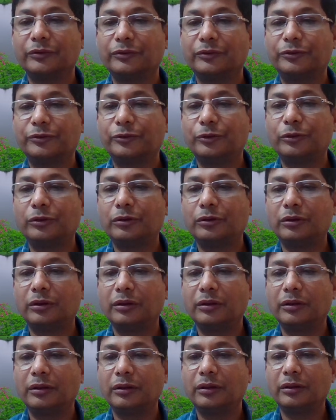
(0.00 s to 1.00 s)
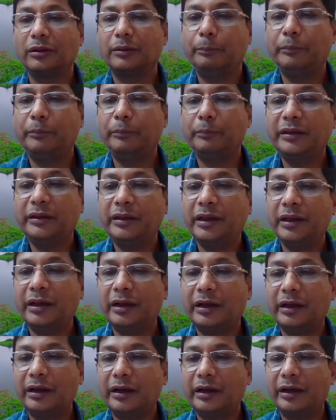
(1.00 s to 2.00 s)
So
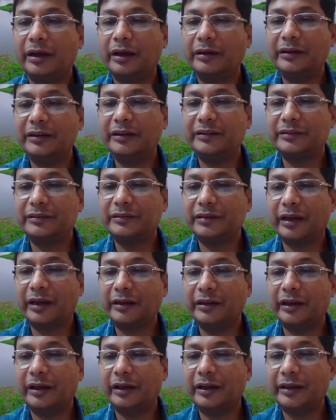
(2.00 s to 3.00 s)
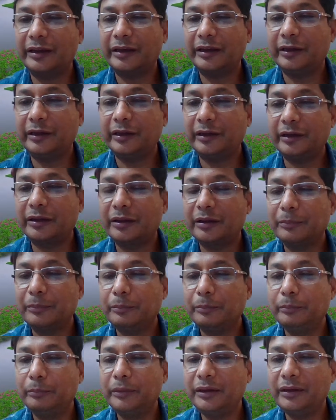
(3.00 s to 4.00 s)
media editech,
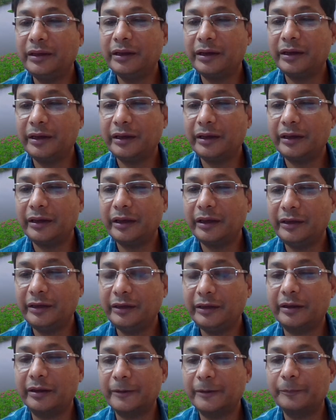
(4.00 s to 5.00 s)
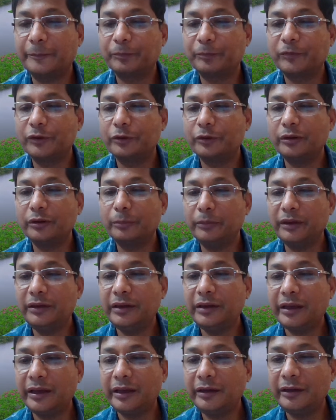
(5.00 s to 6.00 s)
media
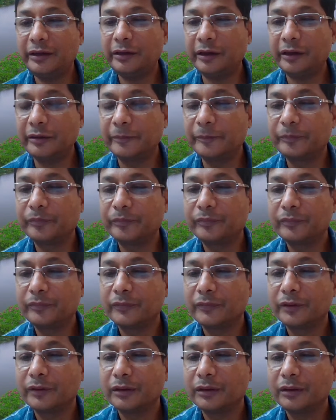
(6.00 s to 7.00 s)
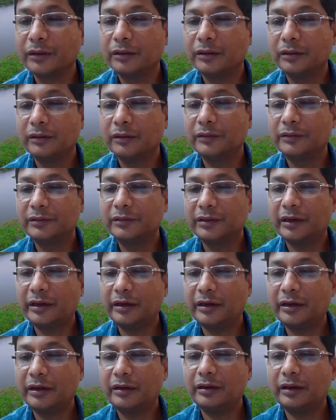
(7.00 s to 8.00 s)
editech.
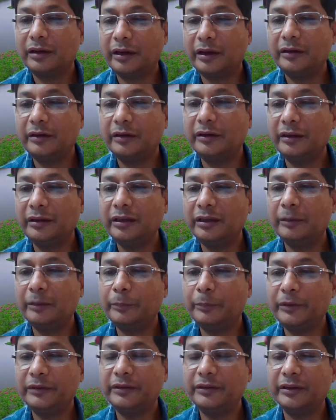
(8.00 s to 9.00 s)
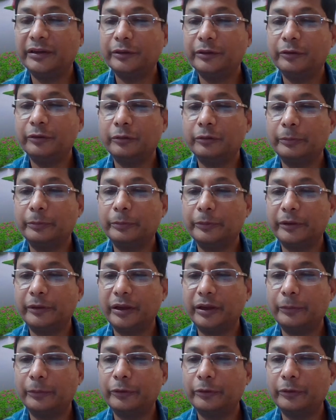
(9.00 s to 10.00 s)
Sir, I really appreciate your
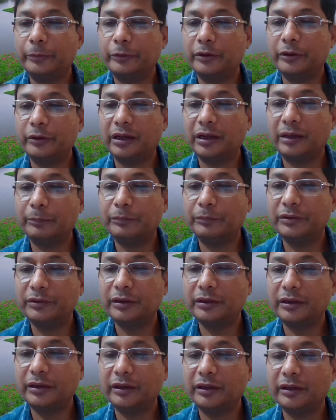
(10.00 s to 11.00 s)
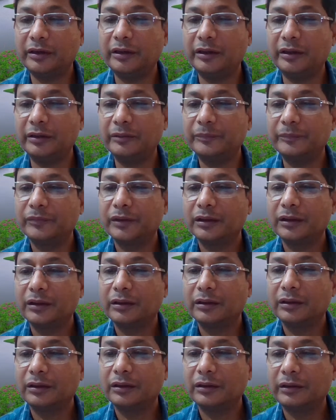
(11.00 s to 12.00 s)
effort for upskilling India.
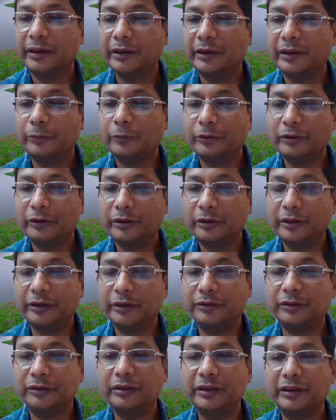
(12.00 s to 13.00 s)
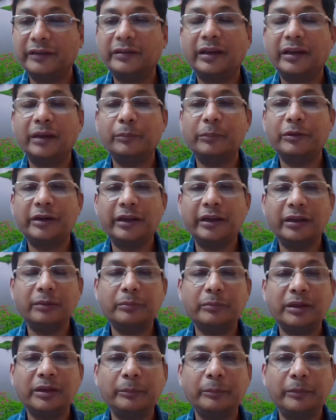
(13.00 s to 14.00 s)
Thank you for your dedication. Yes, I am
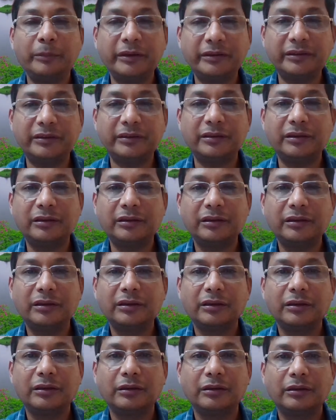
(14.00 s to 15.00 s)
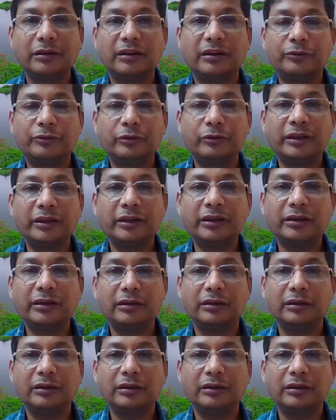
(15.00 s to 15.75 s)
trying my best so that